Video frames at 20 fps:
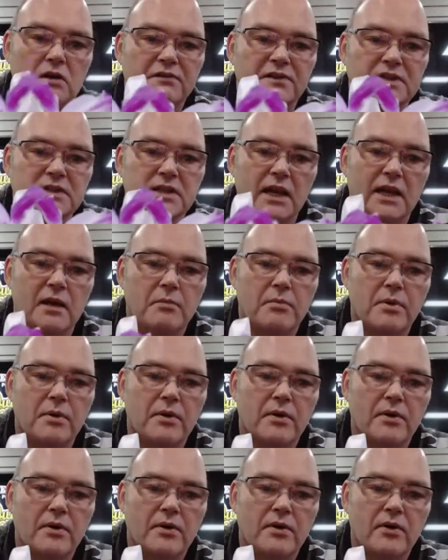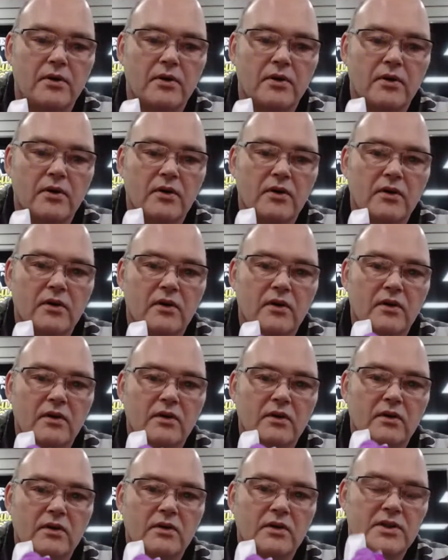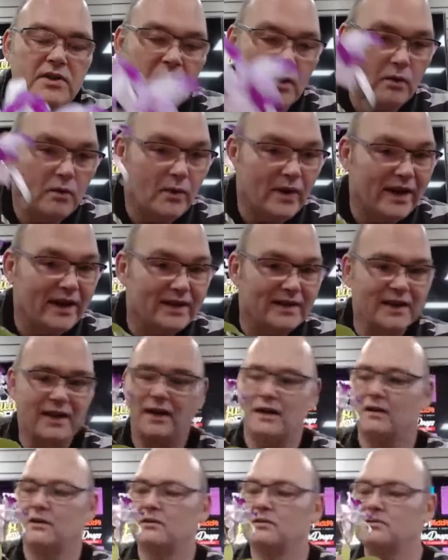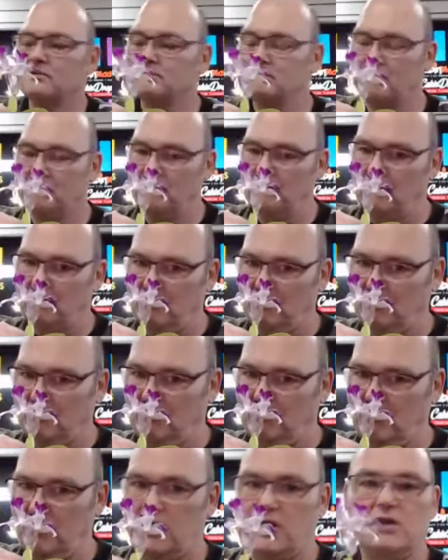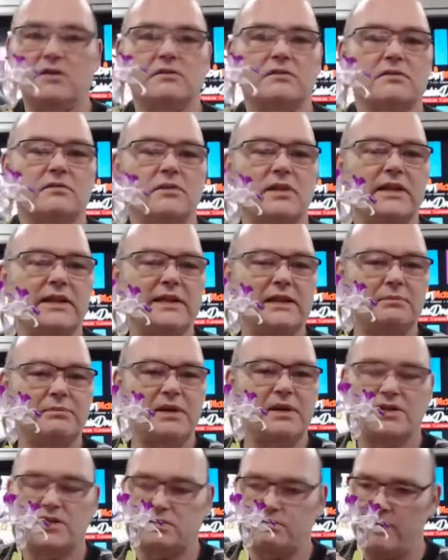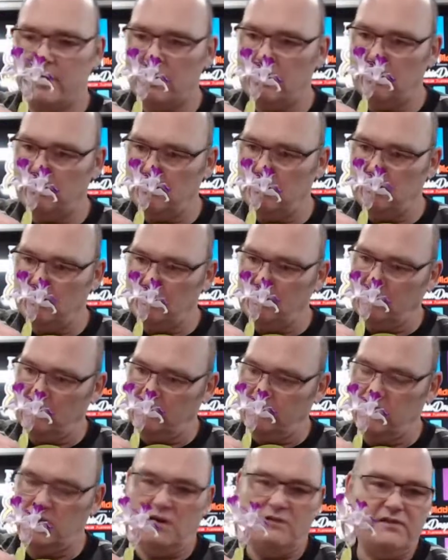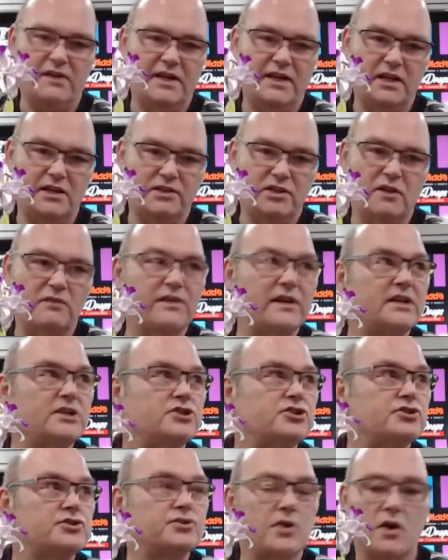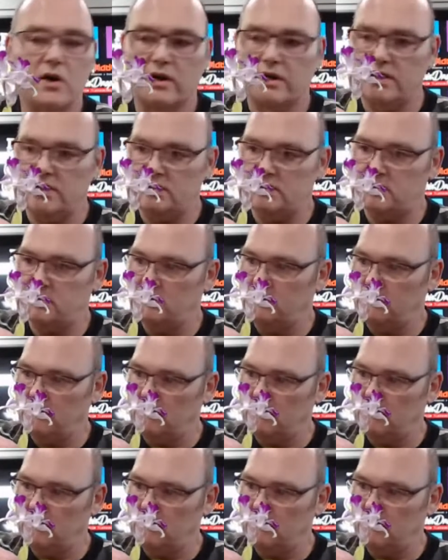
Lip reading: off its lip. Not weird, that. A little bit of smell, not very strong, and it's